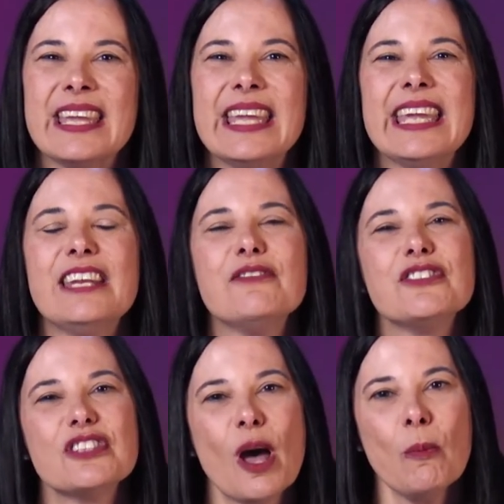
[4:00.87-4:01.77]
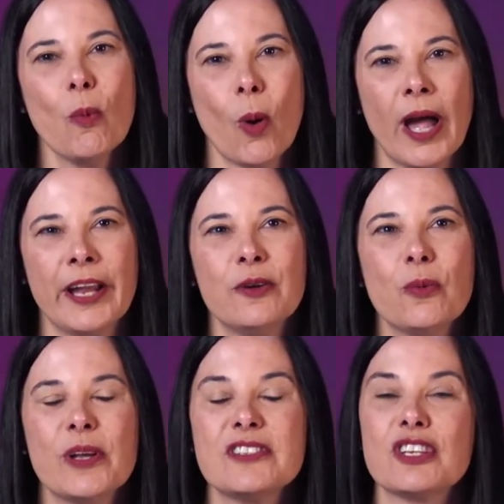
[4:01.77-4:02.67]
And if someone
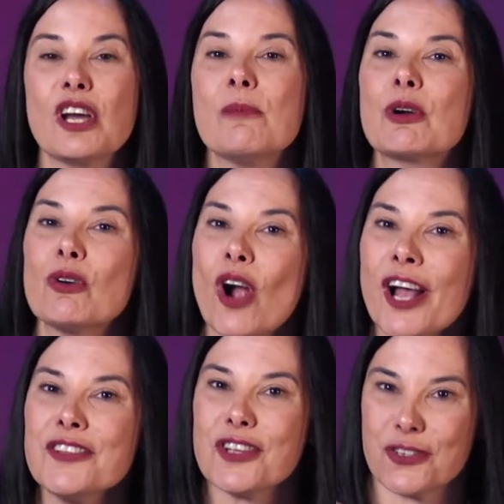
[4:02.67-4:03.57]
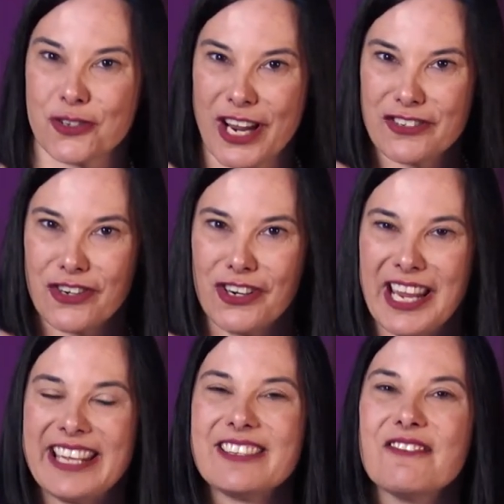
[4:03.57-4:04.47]
was to come across a treasure
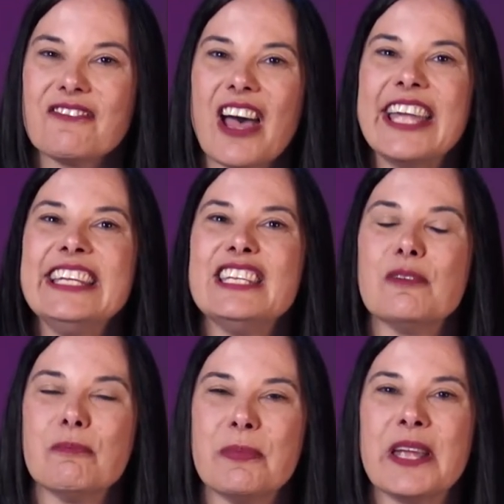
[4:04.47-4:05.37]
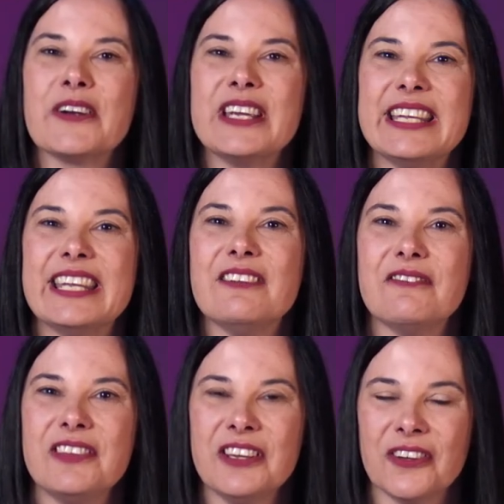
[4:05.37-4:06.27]
and to find it buried in a
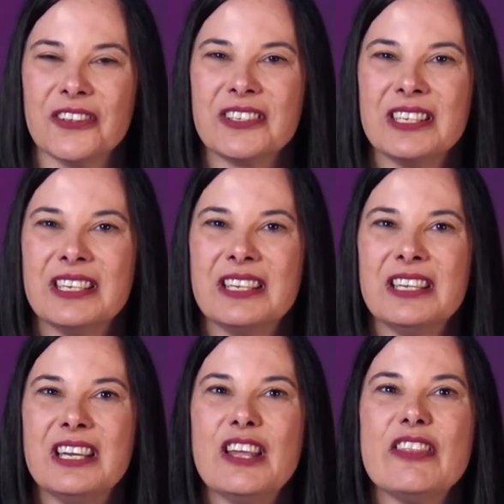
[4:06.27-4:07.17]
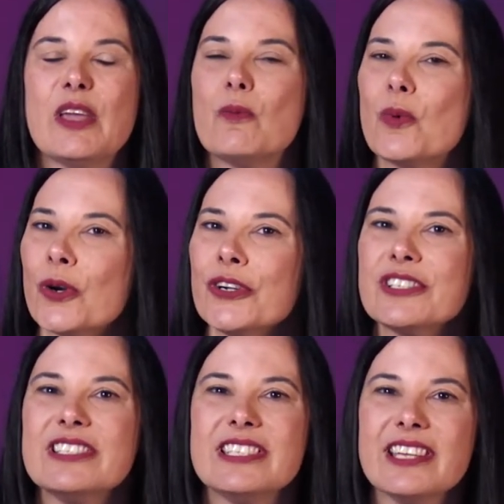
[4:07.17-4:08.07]
field, they weren't
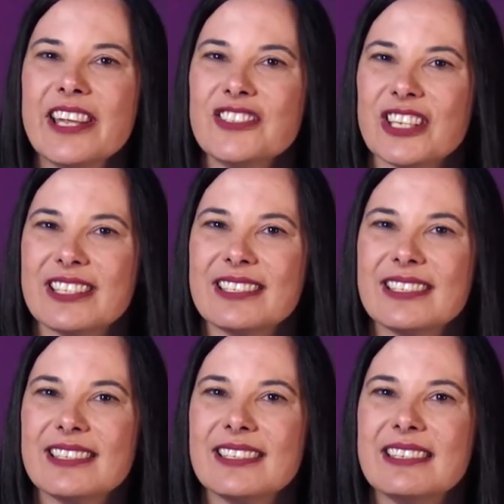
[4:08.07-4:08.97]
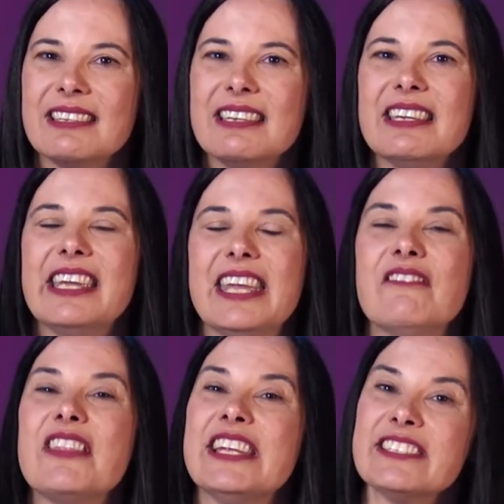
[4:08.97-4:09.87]
to touch it.
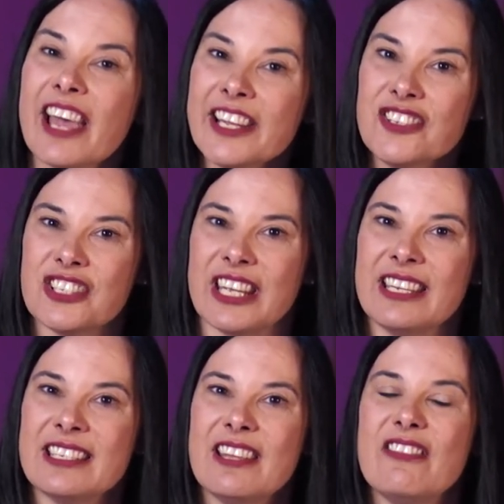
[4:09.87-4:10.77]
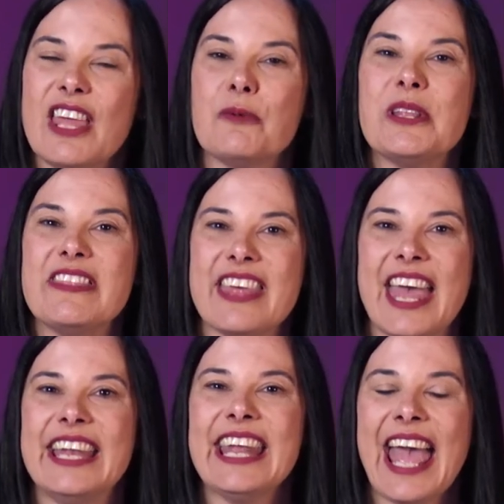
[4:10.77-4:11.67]
If they touched it, they would
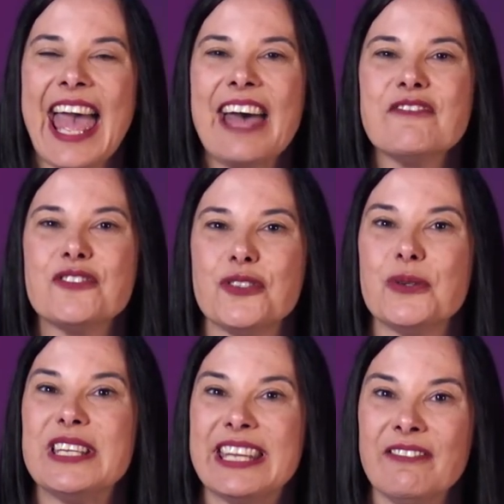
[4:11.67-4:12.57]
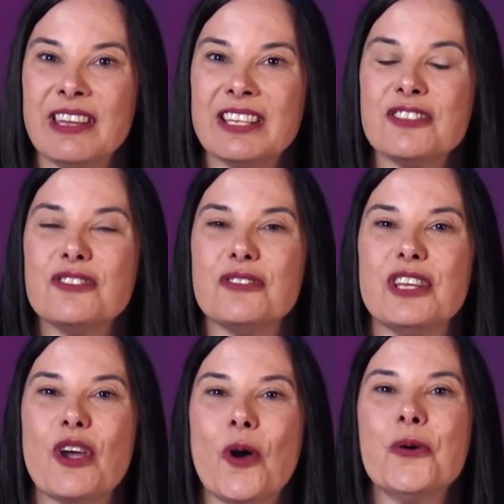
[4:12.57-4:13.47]
then have to give it to
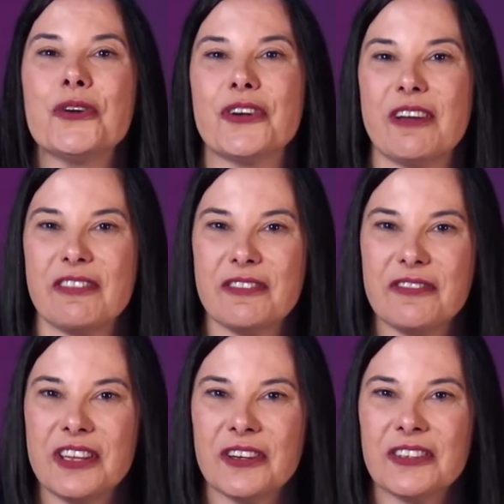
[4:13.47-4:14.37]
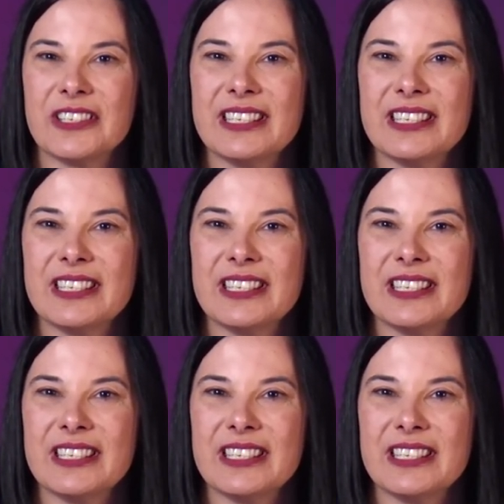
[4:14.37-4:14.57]
the owner of the field.